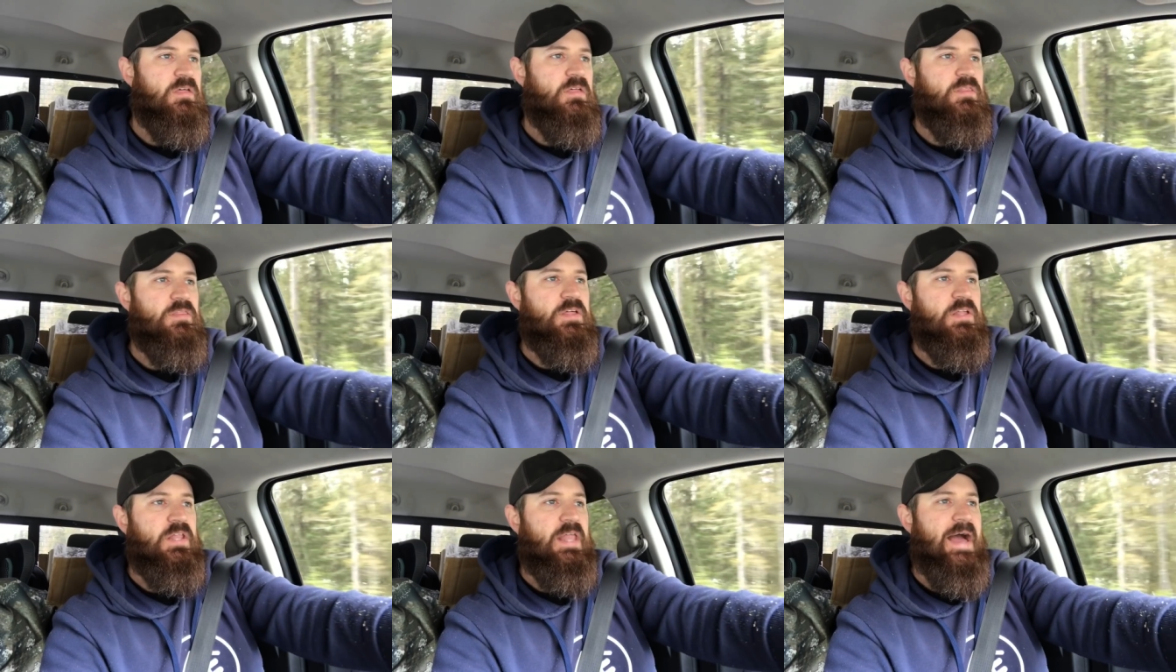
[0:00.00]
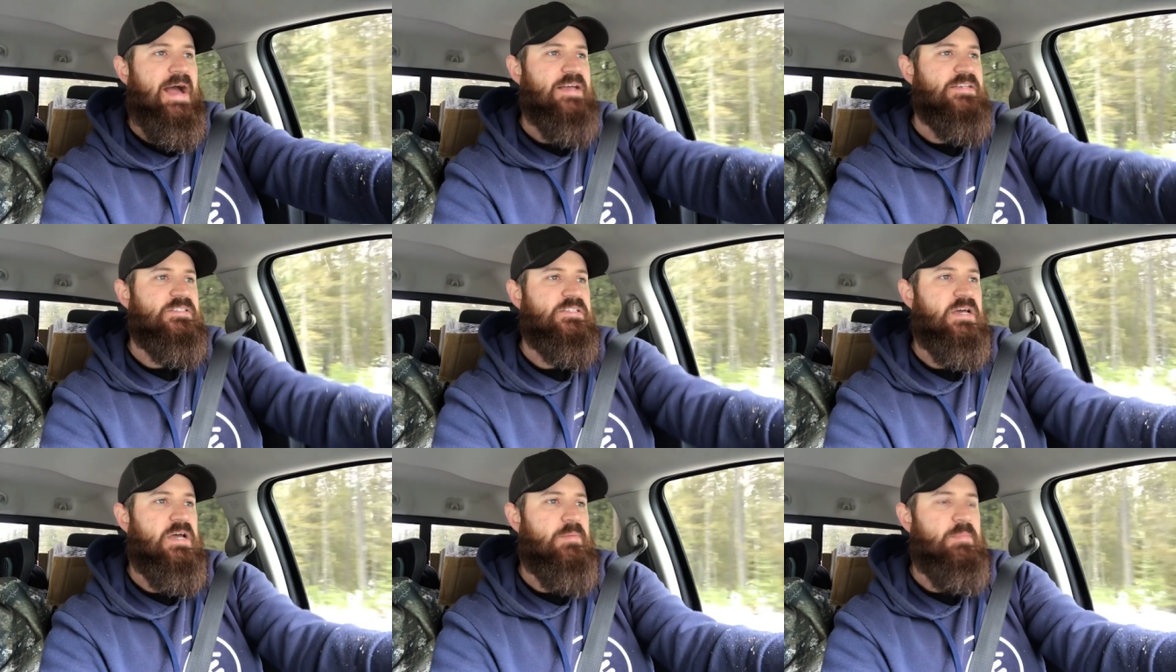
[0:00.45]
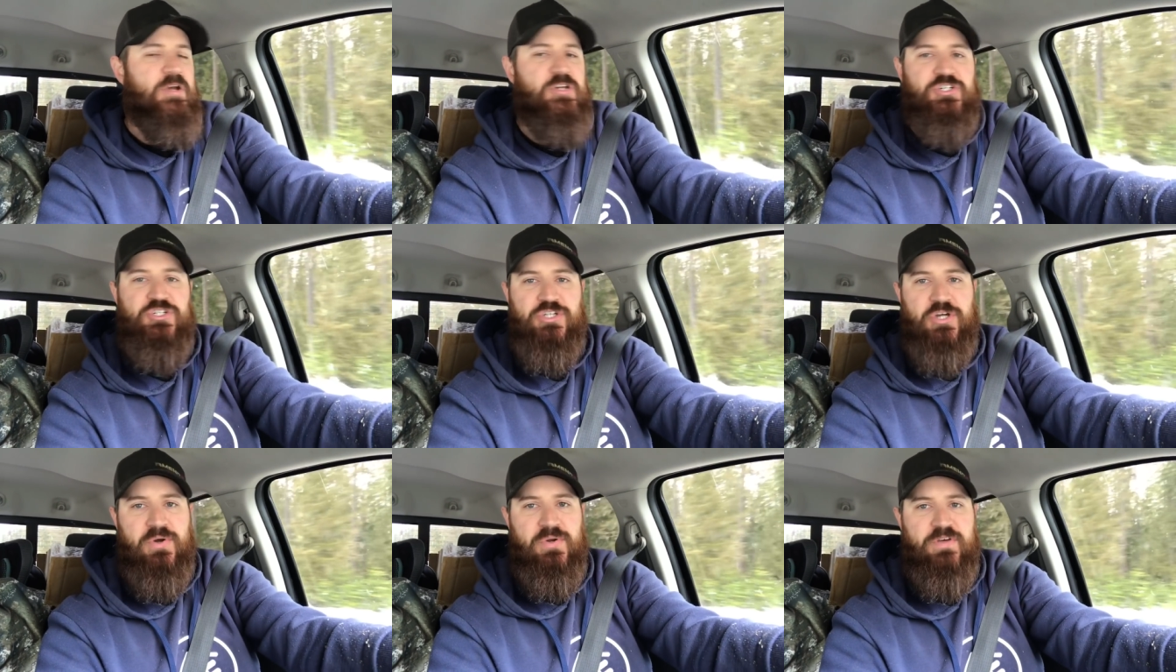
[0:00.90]
The last time I
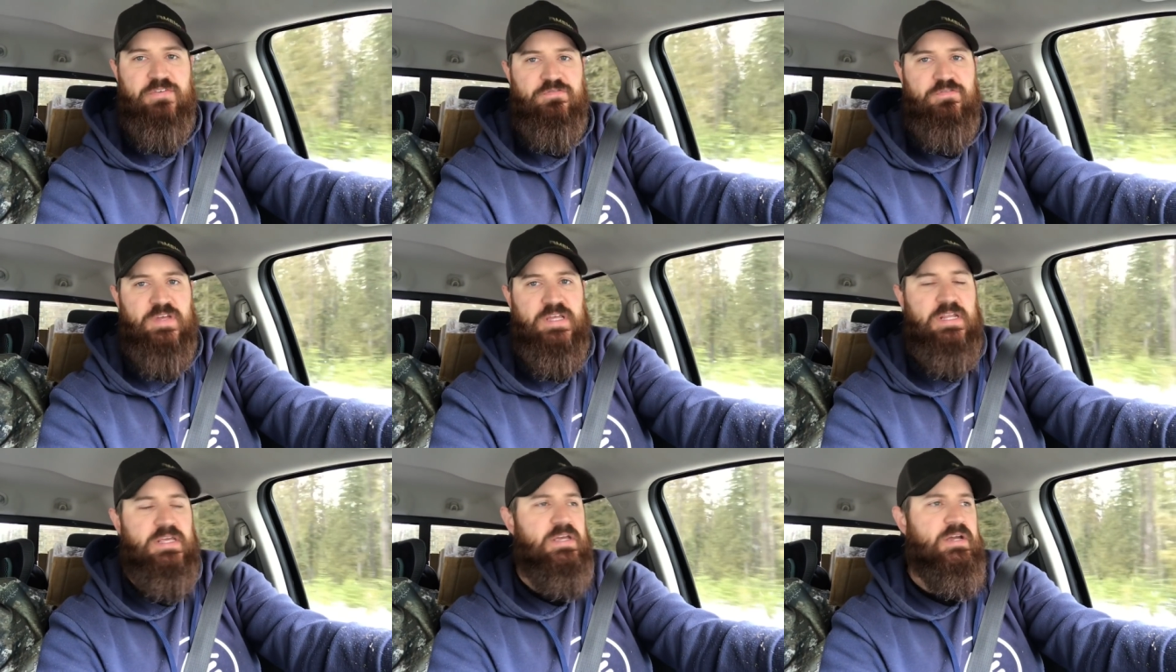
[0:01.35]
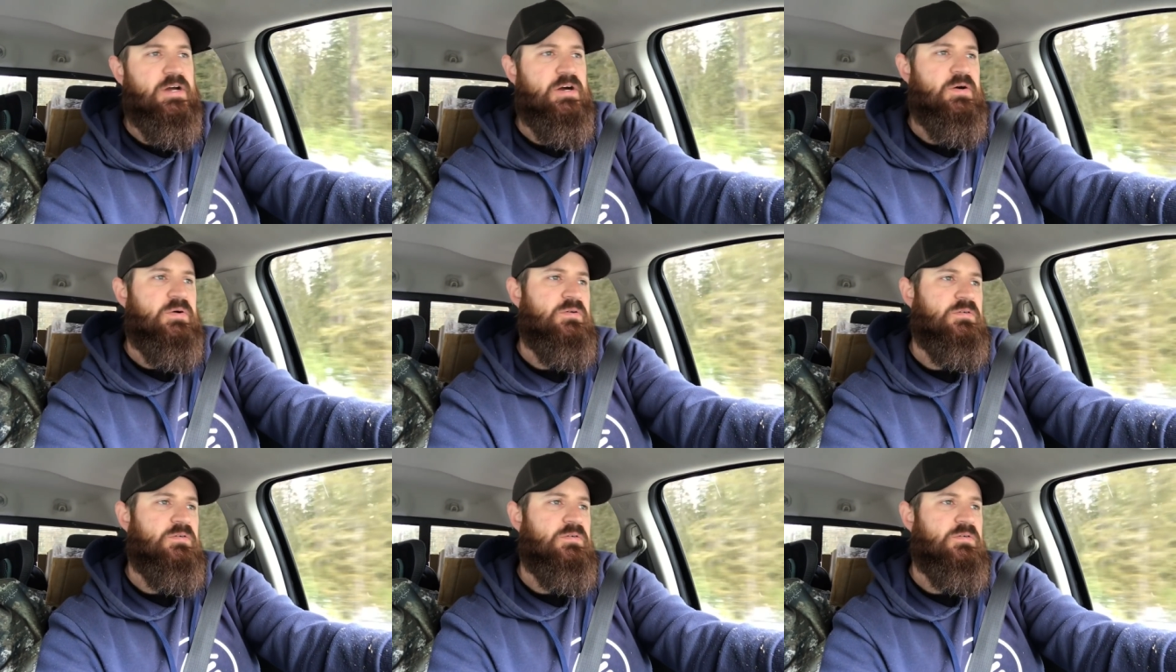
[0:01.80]
showed a video,